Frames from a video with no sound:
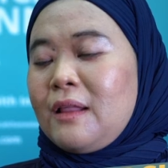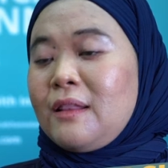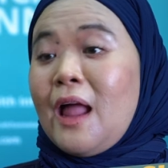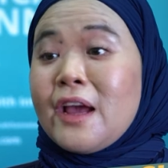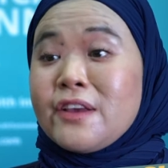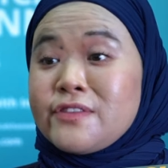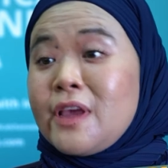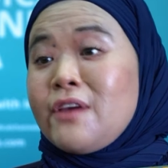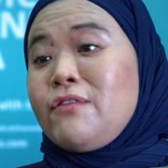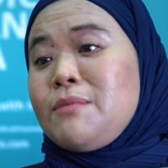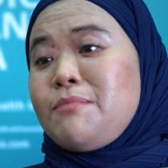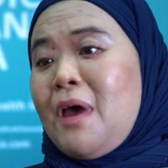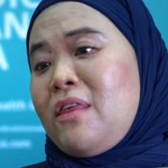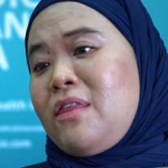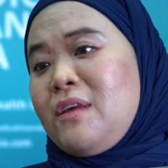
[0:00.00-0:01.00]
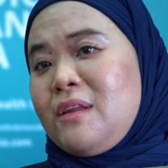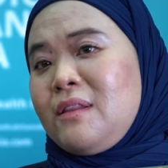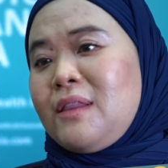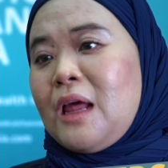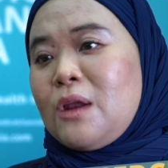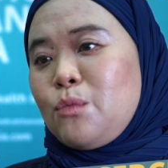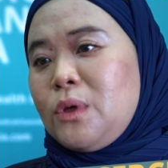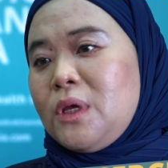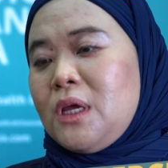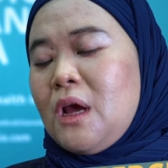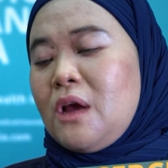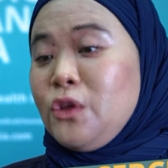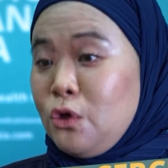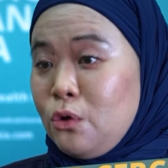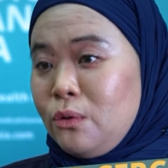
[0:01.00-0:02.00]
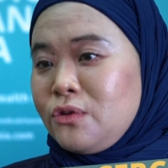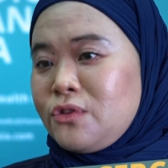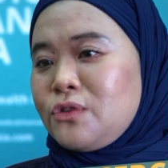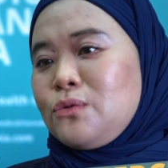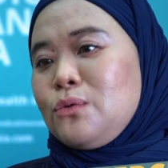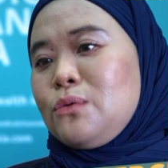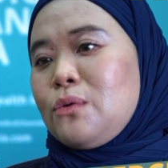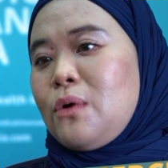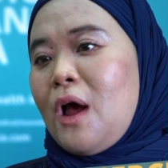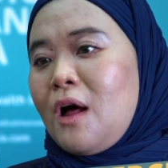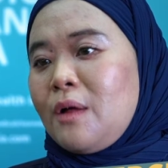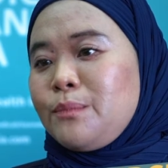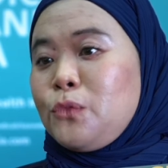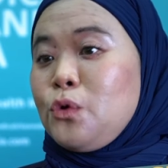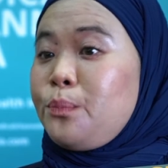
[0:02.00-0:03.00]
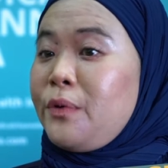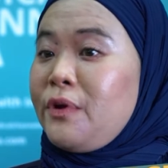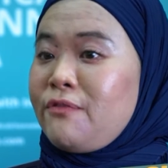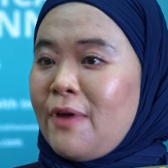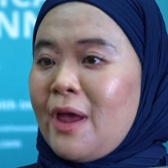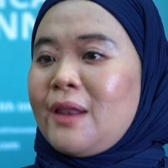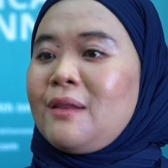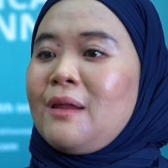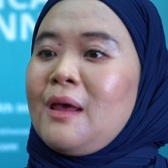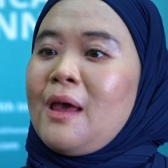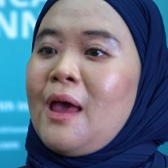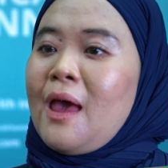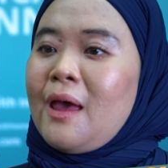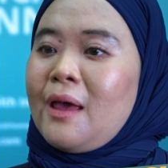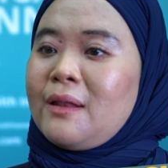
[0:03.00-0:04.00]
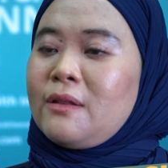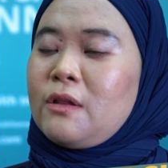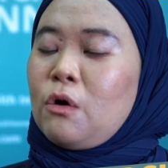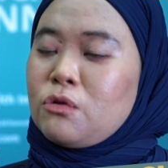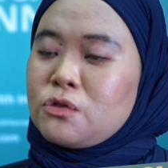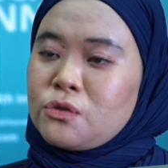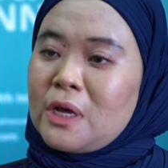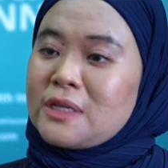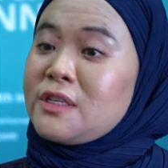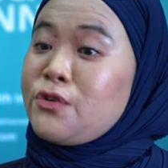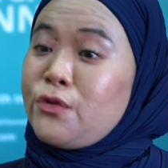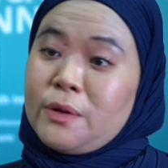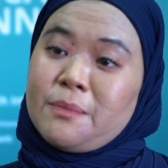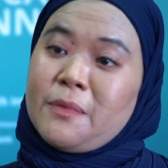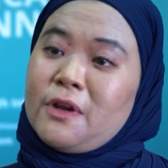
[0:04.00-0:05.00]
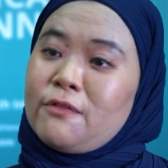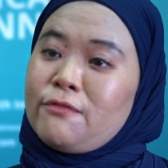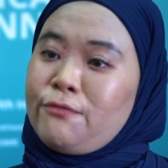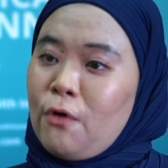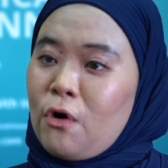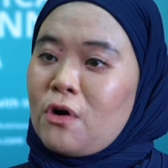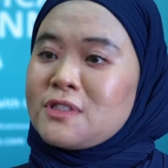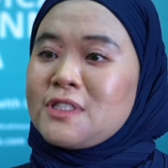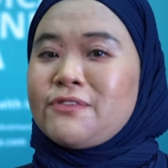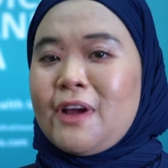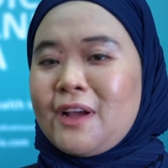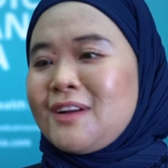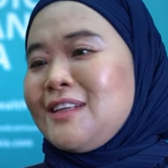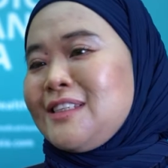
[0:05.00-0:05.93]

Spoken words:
life-saving method that we use to help to prevent and also as a treatment for cervical